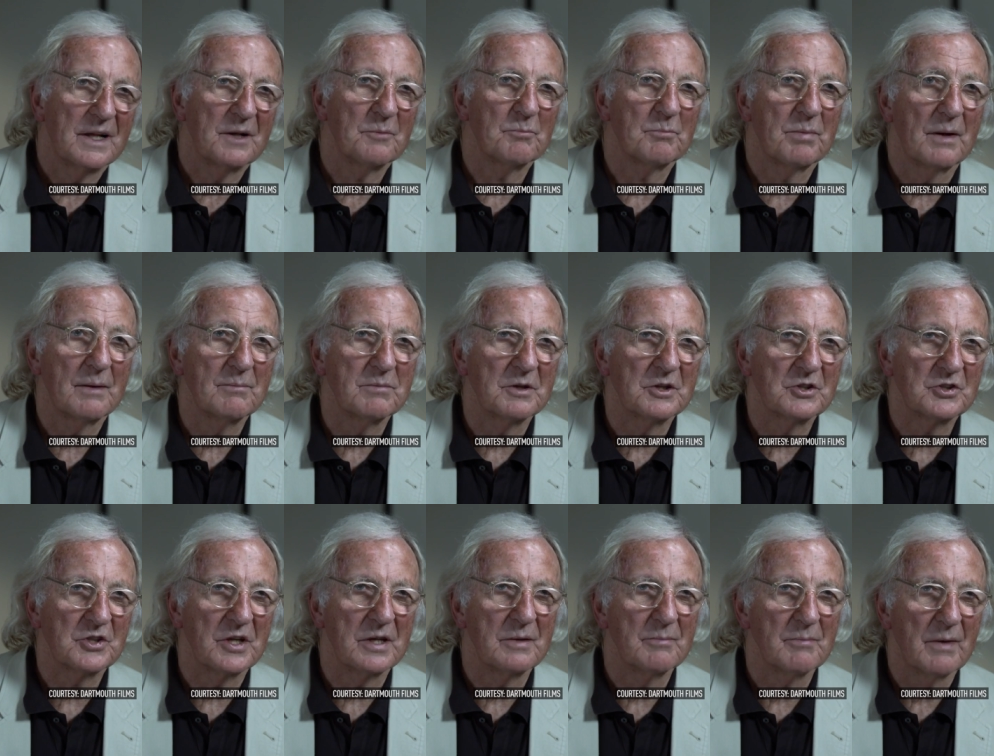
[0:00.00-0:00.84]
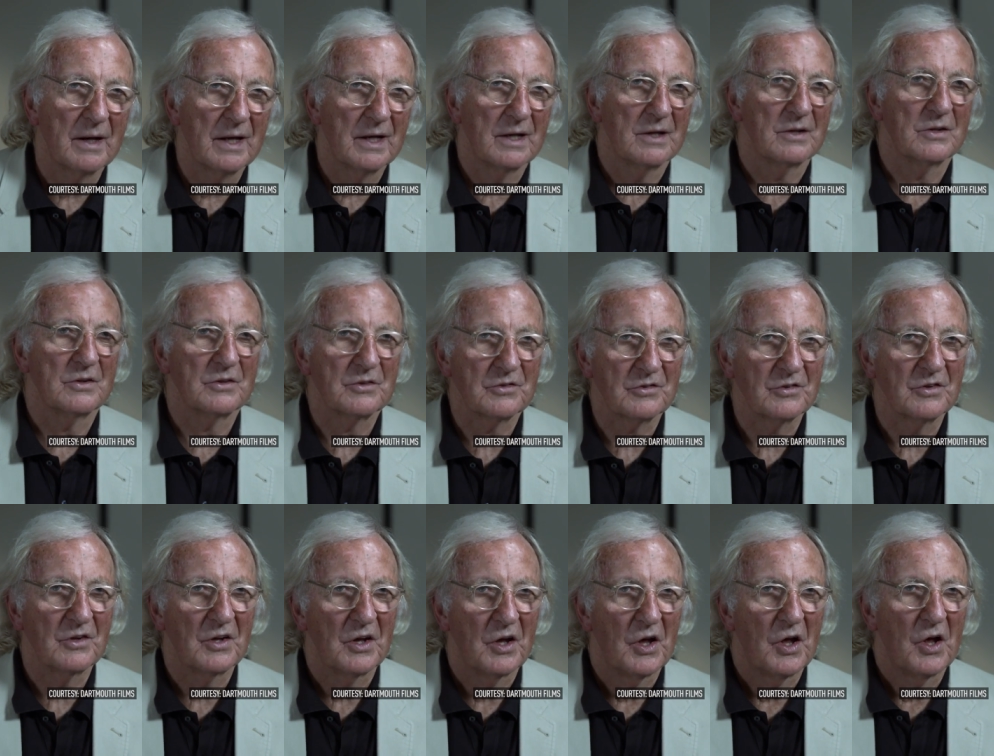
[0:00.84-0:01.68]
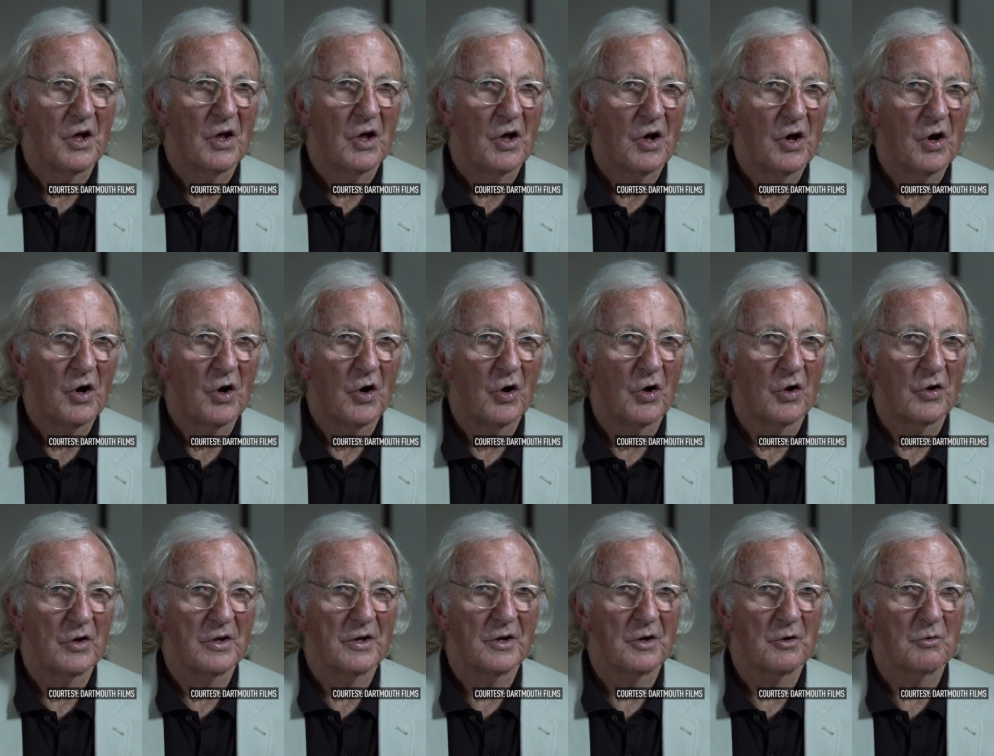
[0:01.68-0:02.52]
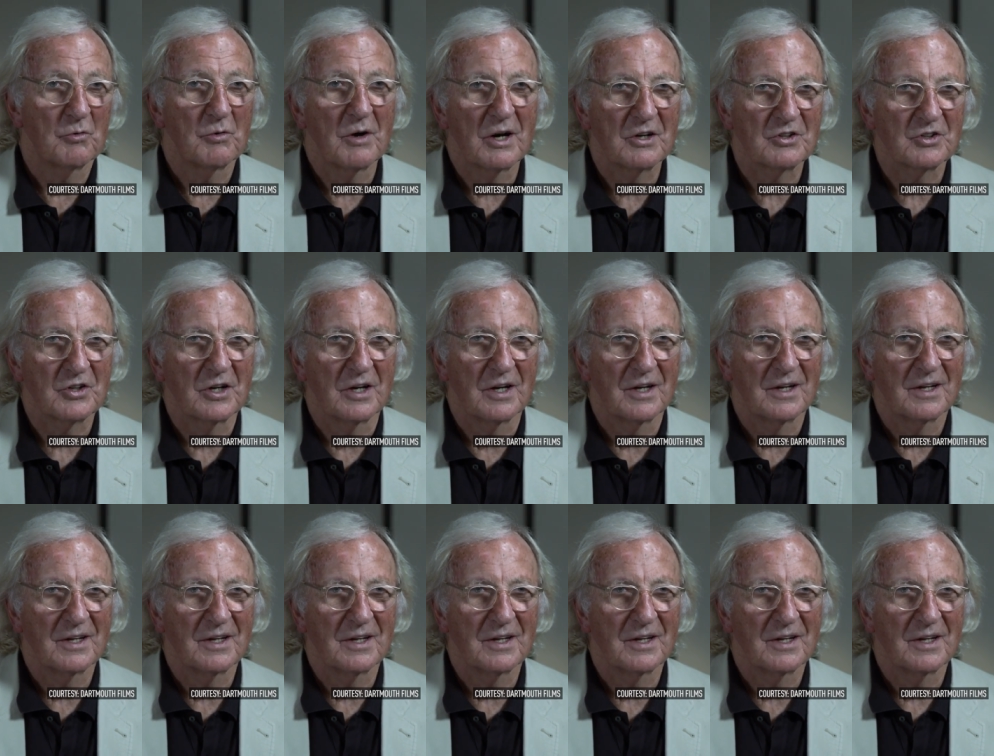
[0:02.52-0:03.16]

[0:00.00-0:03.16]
and publish emails on Russia?